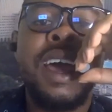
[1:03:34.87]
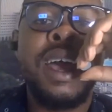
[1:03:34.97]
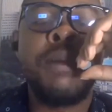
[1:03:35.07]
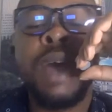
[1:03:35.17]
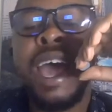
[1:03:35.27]

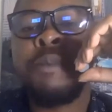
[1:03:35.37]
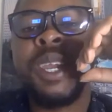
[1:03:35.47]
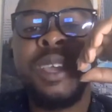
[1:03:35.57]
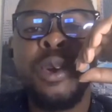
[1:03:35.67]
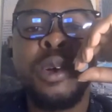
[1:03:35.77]
And I'm
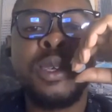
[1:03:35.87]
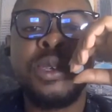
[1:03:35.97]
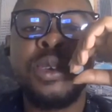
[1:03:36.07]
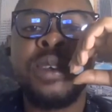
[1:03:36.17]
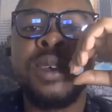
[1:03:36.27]
happy that you
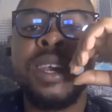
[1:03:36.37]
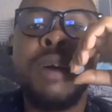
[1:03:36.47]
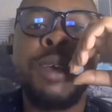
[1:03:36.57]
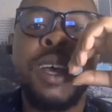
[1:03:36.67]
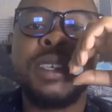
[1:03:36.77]
also touched on that,